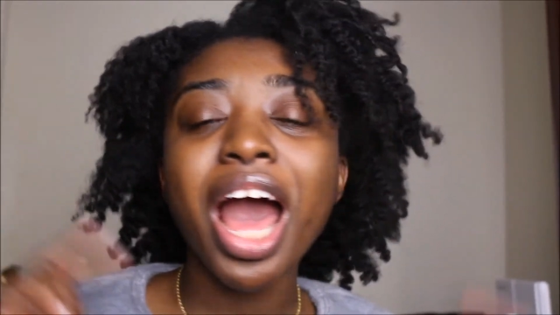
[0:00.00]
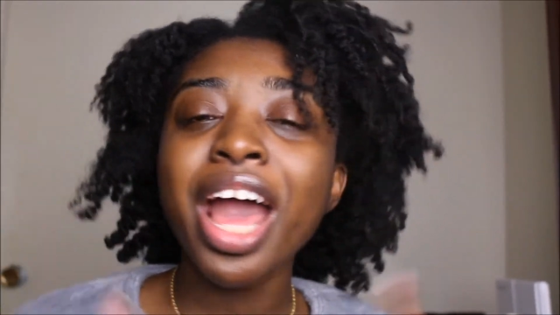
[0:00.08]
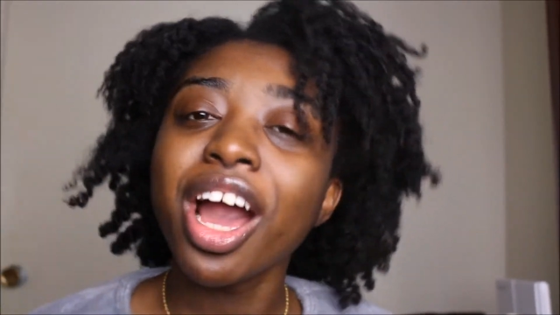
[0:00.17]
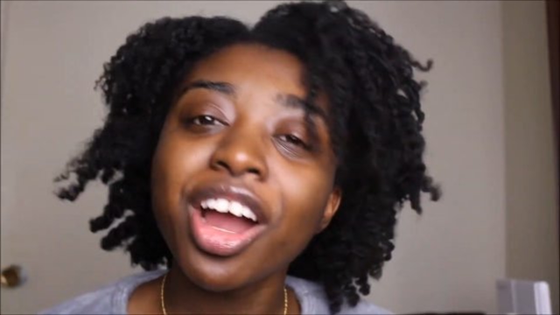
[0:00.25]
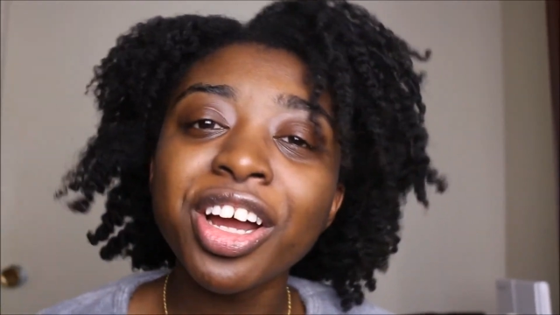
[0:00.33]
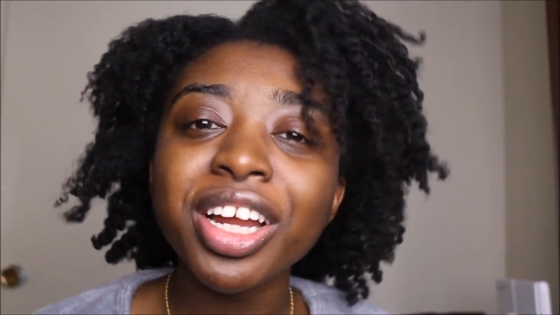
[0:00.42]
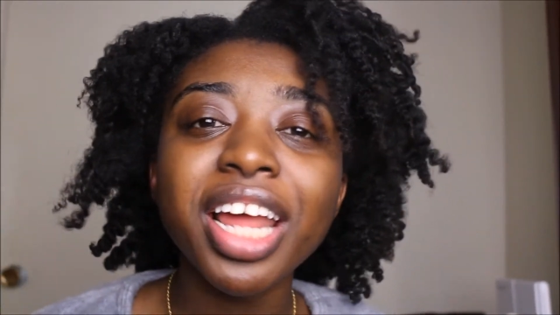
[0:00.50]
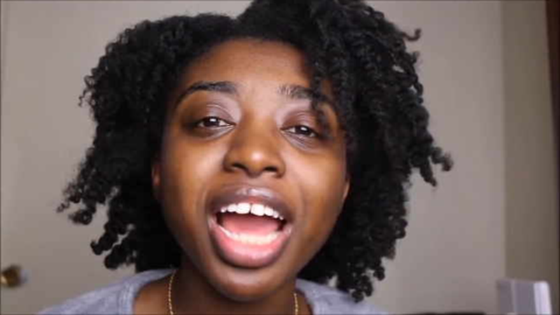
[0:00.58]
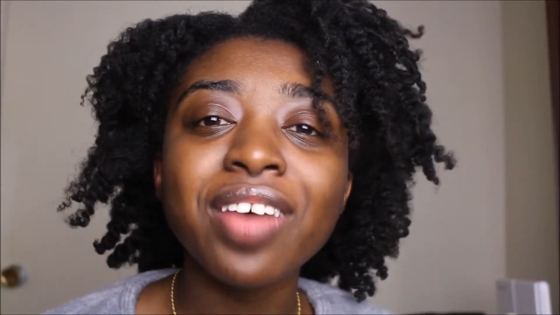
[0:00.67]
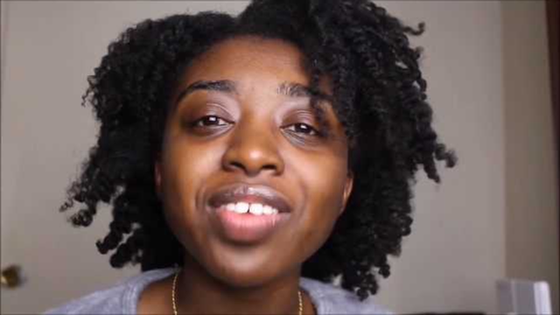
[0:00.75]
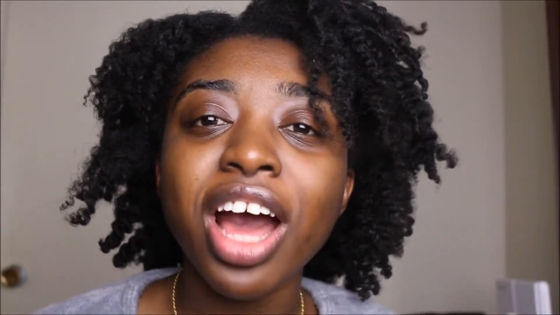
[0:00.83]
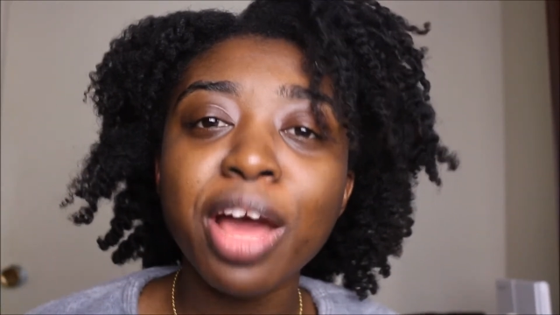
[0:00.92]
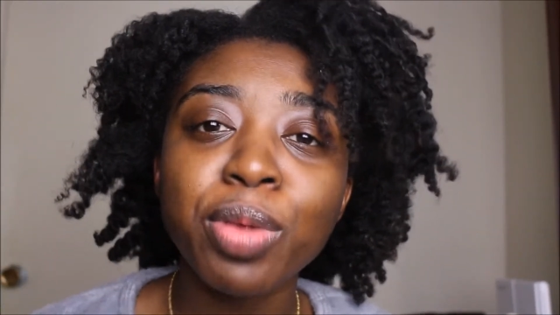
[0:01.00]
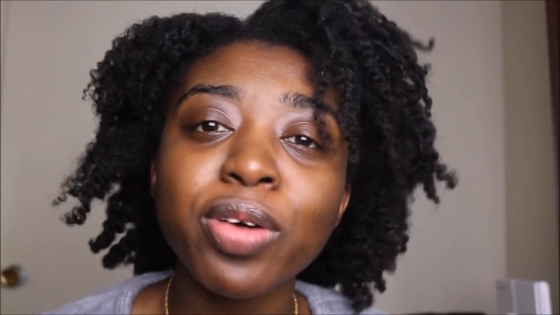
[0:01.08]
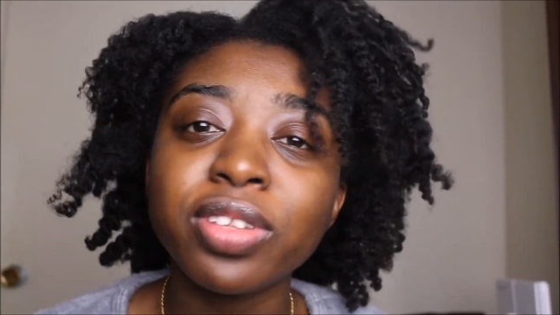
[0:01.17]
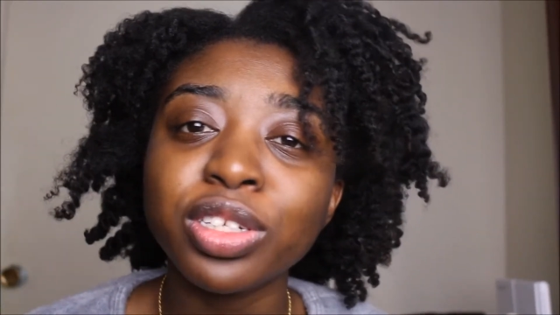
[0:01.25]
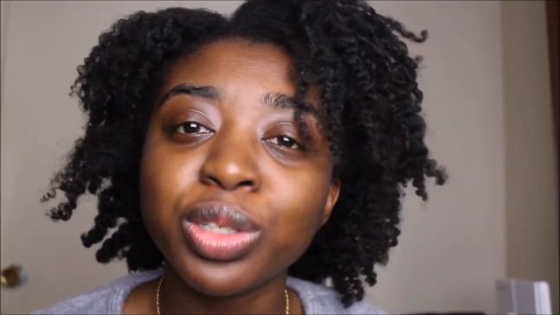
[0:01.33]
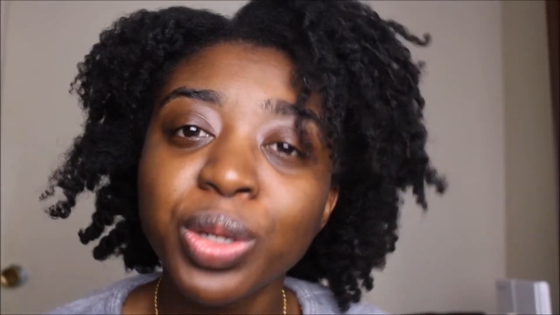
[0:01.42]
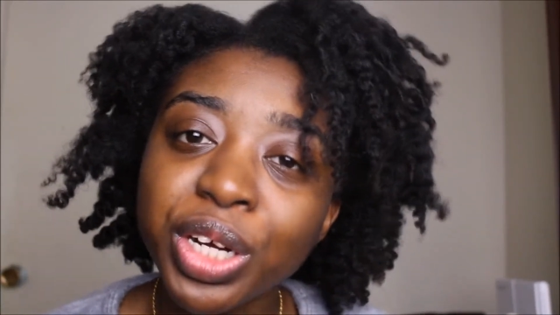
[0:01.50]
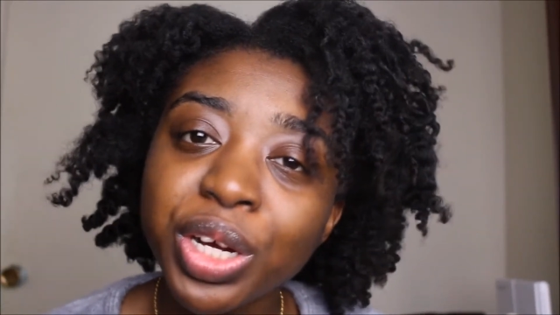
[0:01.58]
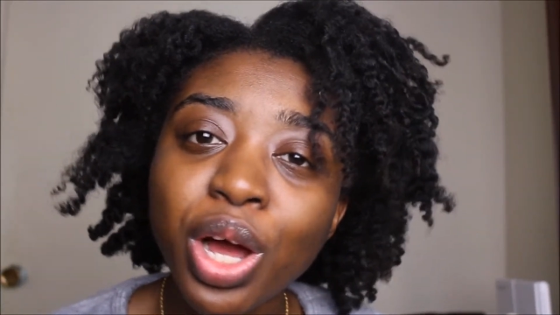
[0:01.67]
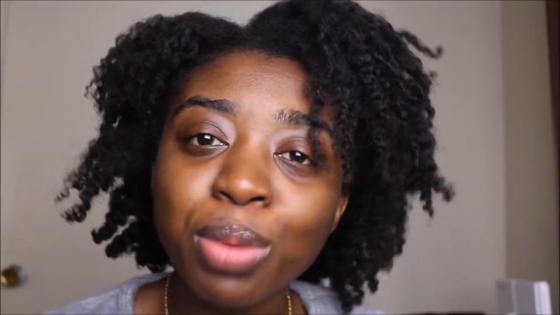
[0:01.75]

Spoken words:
I already have a high puff tutorial.